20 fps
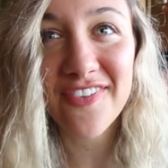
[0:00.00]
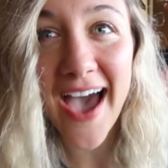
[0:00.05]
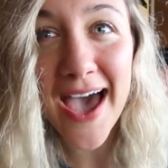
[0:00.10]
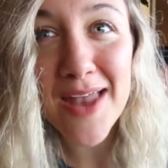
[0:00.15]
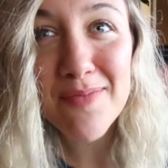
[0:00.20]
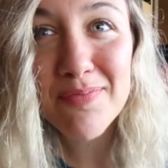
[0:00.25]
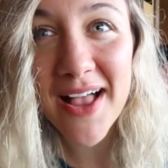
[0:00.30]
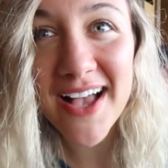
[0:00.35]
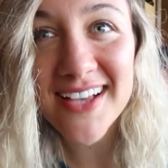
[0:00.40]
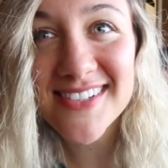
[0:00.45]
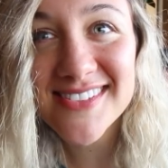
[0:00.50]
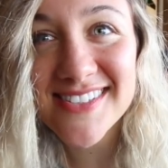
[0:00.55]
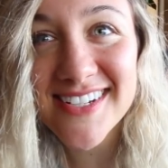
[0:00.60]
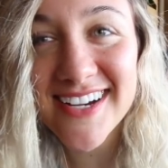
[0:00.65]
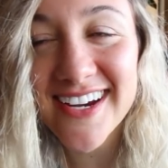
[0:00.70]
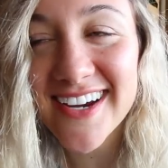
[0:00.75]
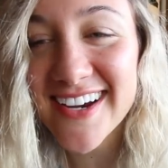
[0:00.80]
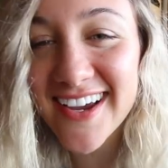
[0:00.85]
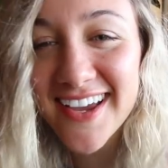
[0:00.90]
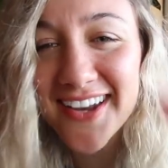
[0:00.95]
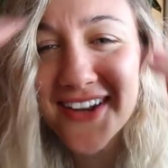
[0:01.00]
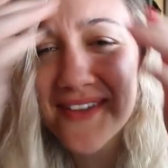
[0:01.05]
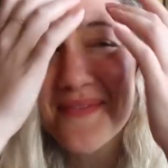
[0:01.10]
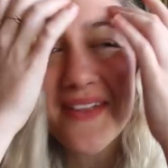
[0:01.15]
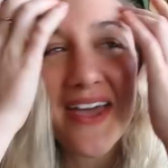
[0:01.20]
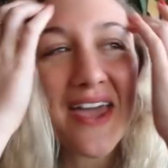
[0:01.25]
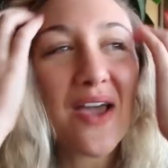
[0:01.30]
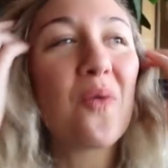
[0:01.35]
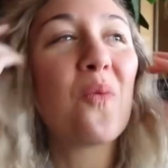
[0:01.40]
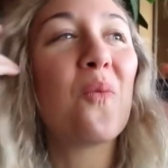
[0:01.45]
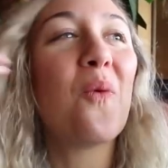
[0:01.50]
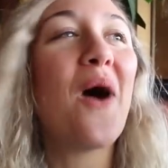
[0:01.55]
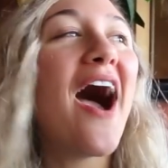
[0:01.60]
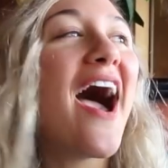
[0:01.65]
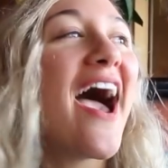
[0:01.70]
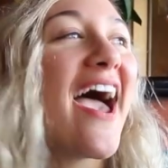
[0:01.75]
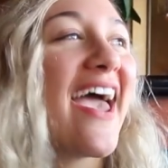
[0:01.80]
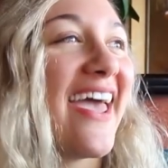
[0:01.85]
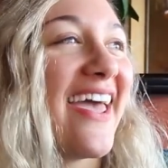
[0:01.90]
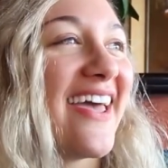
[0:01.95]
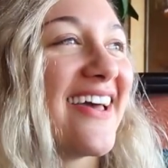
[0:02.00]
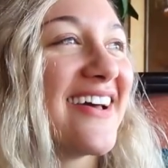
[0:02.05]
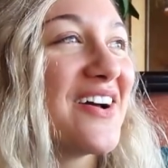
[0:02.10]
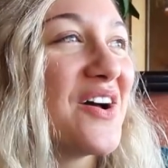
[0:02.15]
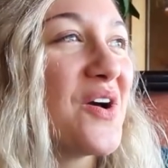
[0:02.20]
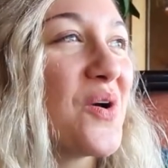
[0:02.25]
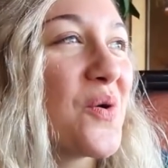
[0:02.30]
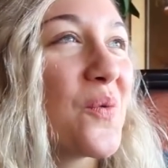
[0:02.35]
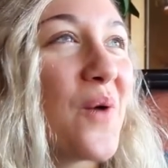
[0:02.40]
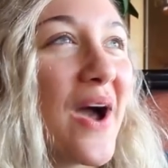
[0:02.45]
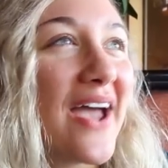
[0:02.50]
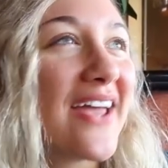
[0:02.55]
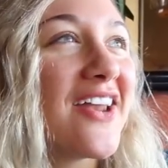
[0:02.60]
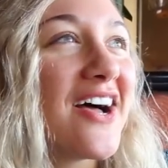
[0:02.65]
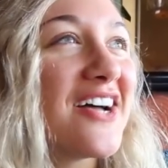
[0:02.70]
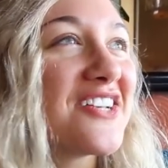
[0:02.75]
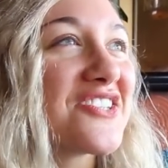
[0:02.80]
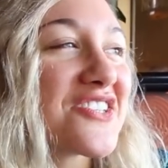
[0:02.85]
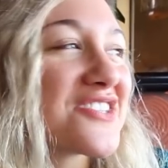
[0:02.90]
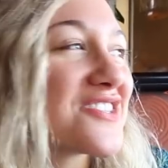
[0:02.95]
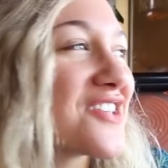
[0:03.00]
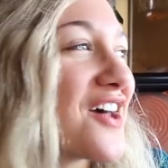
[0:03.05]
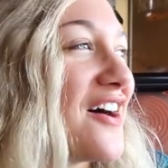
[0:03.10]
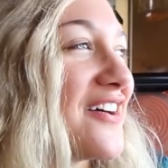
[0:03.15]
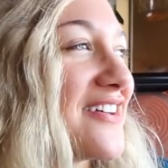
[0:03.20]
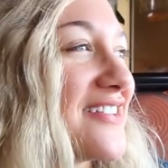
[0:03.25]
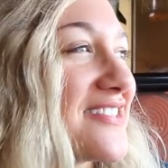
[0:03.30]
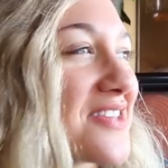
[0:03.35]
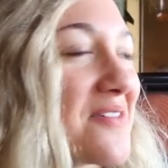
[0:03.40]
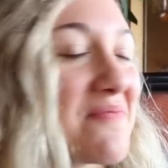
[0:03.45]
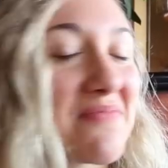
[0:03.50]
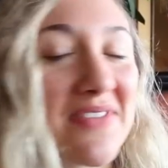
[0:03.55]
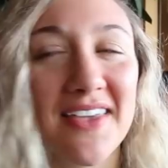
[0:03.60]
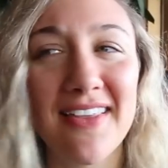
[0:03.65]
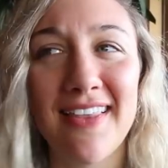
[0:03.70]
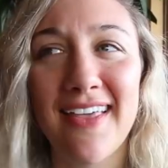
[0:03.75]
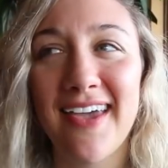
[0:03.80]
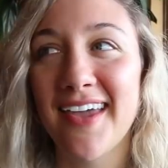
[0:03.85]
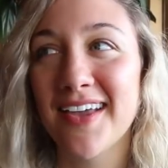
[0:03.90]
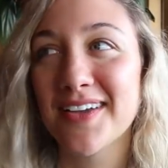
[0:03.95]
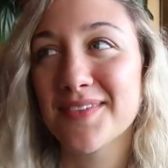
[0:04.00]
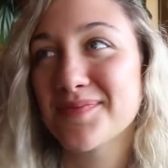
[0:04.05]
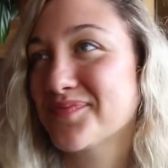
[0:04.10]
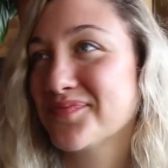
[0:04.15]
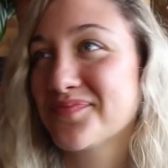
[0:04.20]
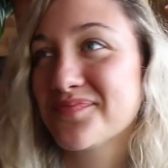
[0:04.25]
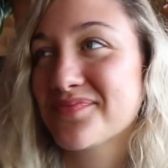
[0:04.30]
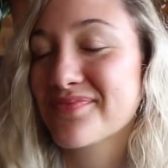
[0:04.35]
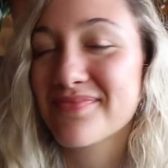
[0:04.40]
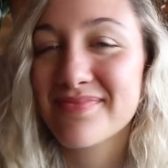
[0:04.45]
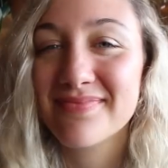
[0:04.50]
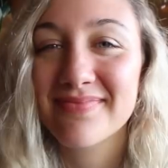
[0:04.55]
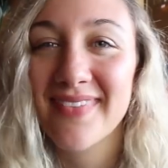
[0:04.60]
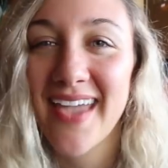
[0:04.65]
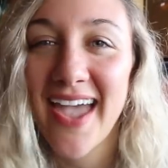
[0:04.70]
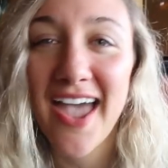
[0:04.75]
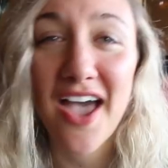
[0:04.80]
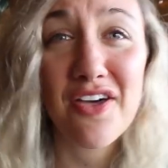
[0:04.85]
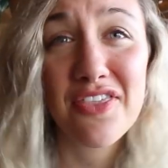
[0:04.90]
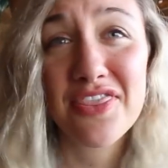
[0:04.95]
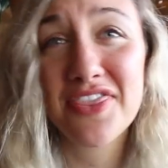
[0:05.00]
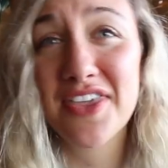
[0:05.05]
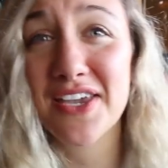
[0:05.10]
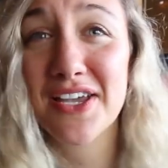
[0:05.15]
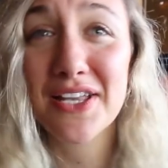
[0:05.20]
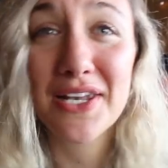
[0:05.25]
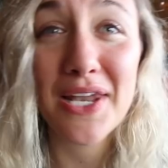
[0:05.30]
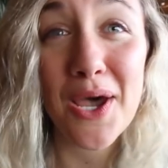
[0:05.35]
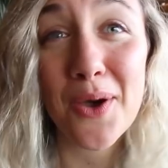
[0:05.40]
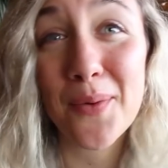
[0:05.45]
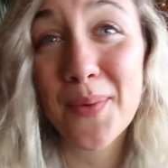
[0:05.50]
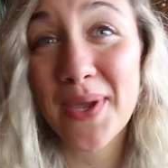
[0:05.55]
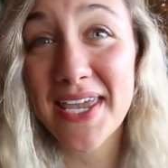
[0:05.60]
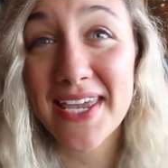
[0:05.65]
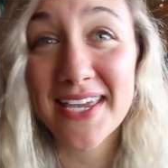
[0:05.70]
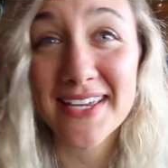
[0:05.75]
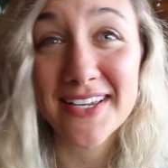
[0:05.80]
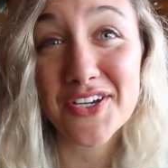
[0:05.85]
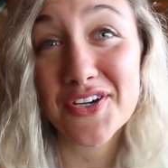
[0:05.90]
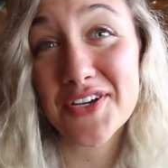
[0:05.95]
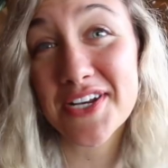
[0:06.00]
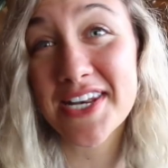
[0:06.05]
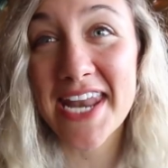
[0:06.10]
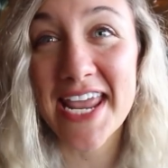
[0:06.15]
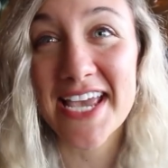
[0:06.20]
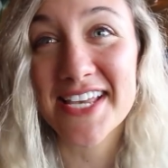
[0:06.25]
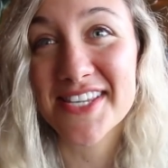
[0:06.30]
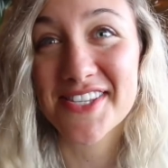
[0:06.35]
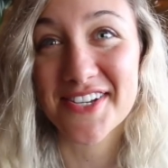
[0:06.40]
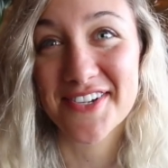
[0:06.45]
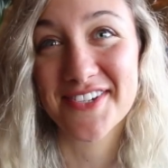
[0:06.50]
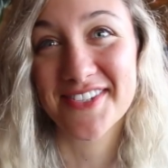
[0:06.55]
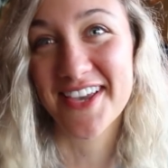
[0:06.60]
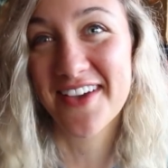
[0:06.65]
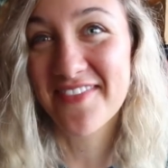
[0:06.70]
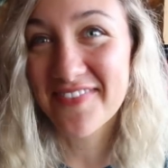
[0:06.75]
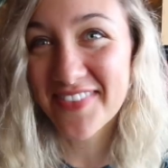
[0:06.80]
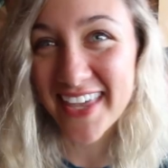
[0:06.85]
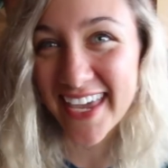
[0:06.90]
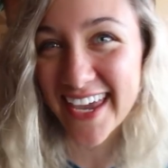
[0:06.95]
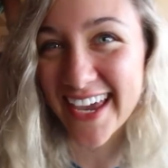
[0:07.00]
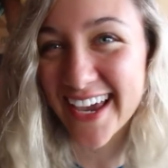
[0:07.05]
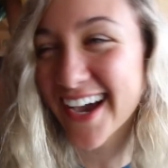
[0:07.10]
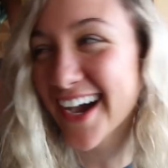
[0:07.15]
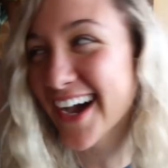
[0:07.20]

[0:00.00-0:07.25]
Fat Blaster, and I'm like, why? Why not just call it something like healthy, glowy goodness or something?